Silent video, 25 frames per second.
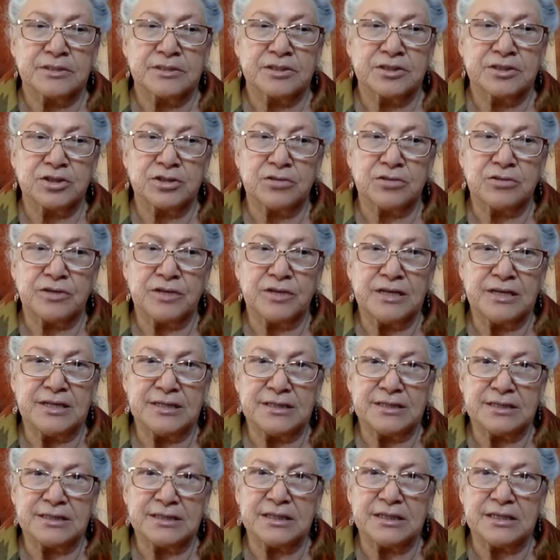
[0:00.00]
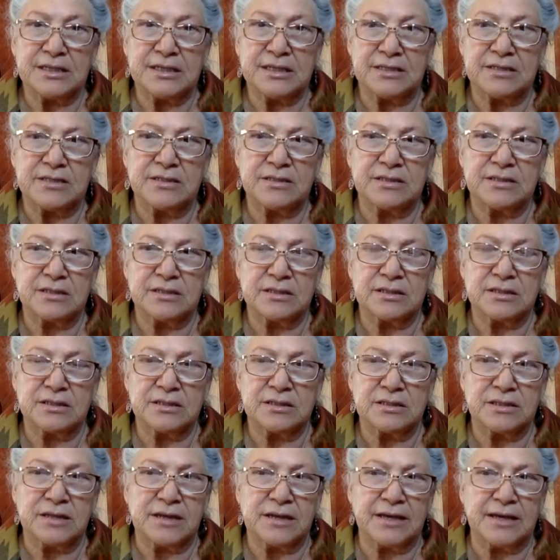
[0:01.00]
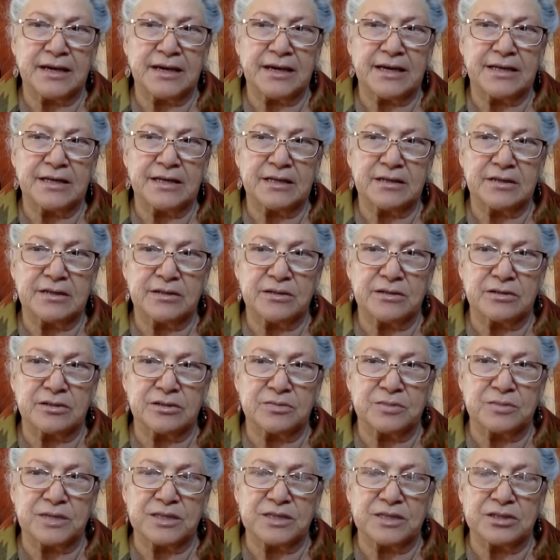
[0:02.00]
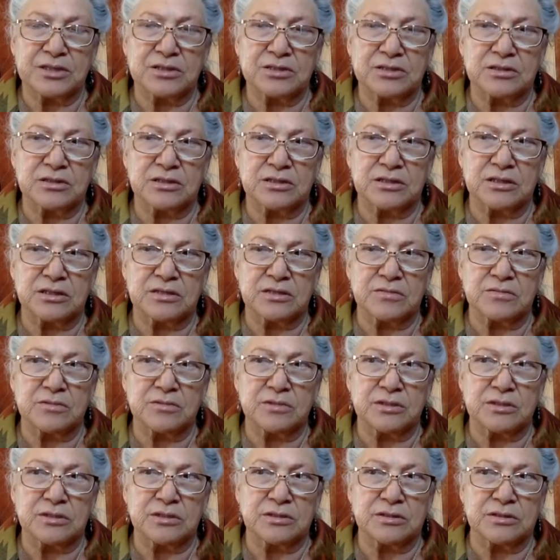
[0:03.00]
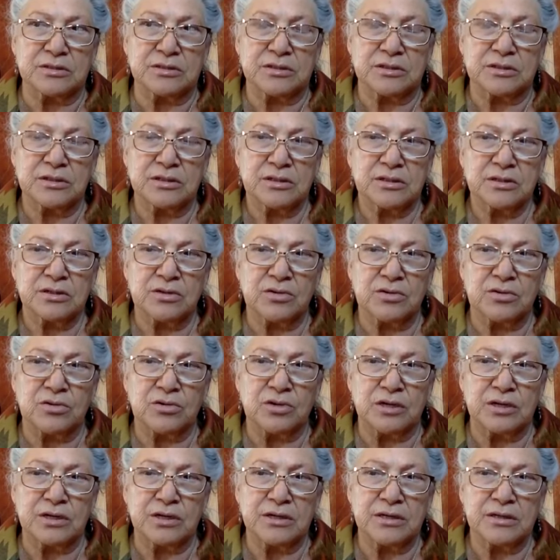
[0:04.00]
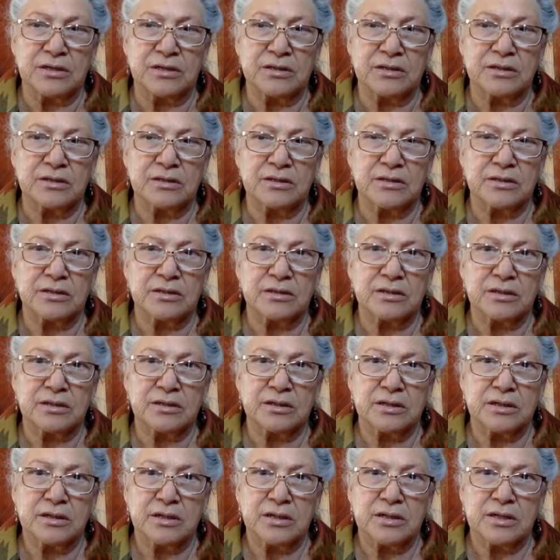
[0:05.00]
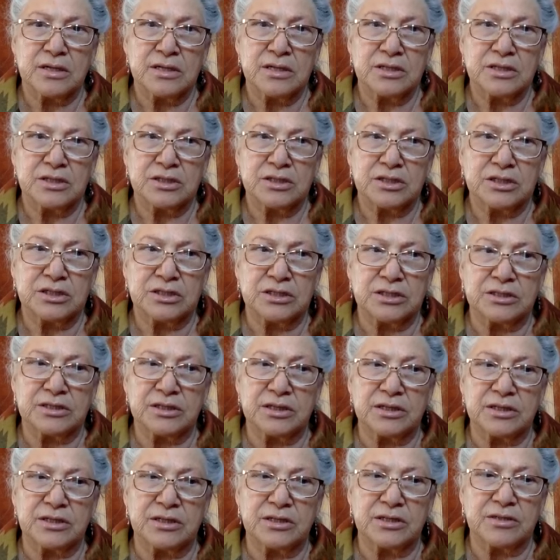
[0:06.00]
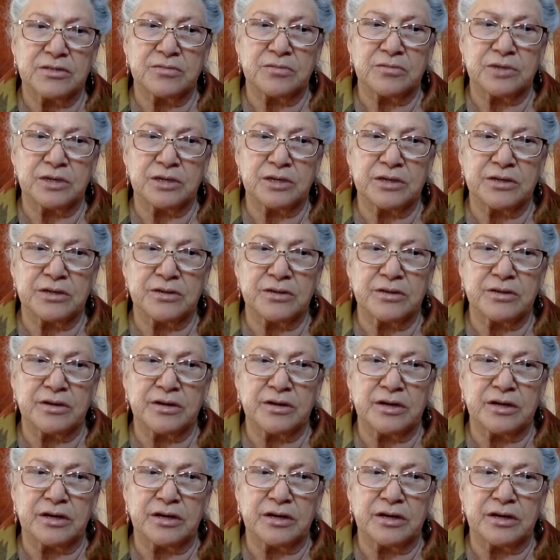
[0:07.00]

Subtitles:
So these seeds, Diana, her specialty was corn. She studied with